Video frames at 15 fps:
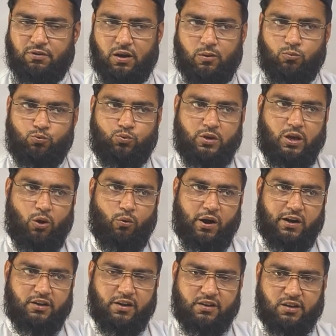form, we have
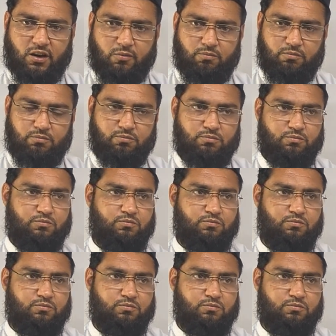a diagram.